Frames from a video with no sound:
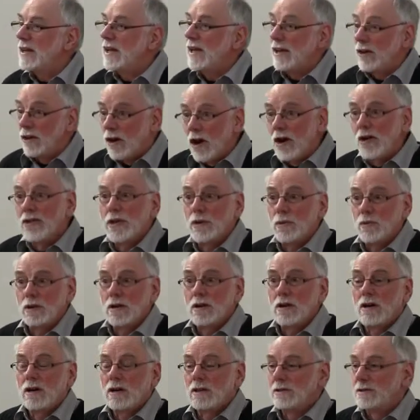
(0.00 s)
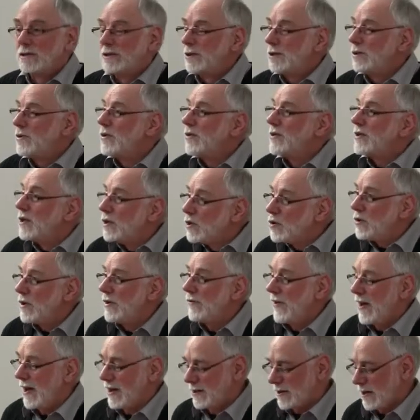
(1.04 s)
in all that we're called to do in the
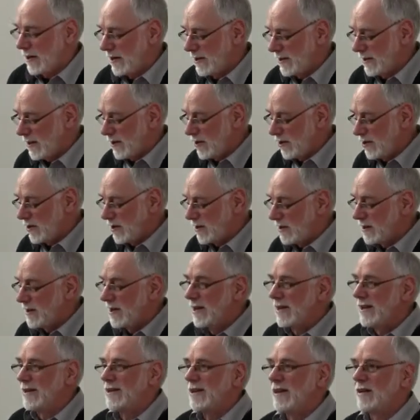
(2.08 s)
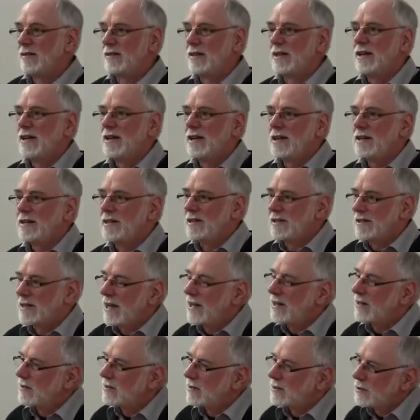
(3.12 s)
new evangelization, in our
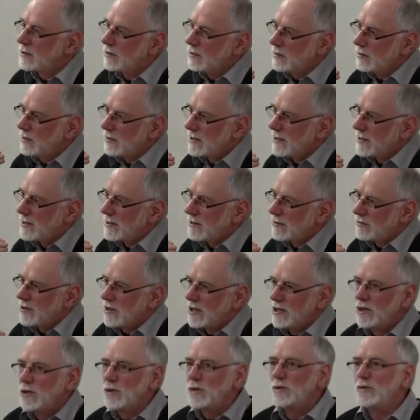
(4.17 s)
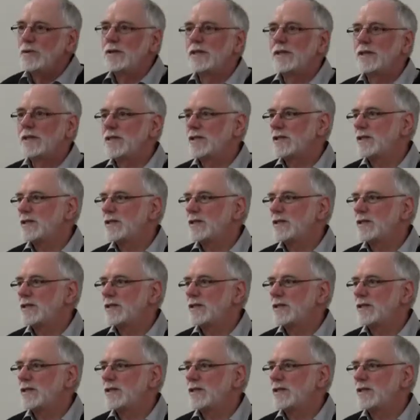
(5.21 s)
desire to renew